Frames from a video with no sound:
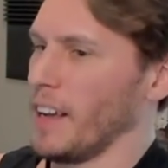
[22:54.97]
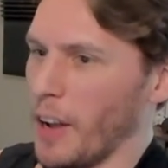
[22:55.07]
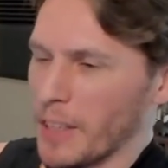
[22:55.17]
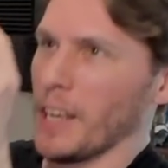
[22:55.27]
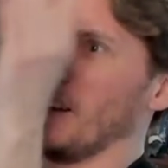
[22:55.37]

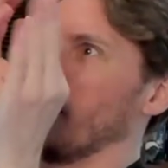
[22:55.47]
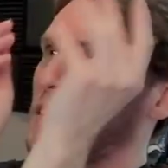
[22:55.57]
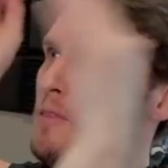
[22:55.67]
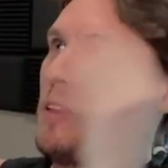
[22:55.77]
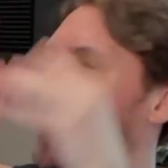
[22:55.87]
Those his
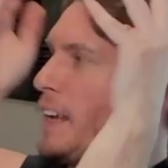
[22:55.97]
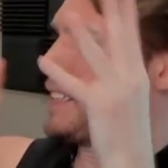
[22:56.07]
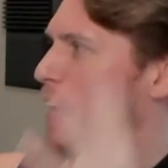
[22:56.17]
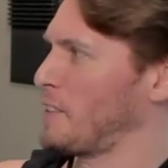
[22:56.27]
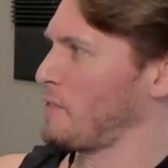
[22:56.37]
legs
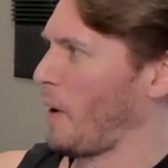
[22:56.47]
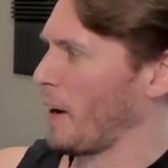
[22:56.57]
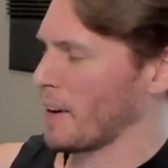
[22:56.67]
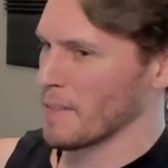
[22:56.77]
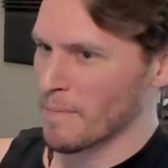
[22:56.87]
catch fire.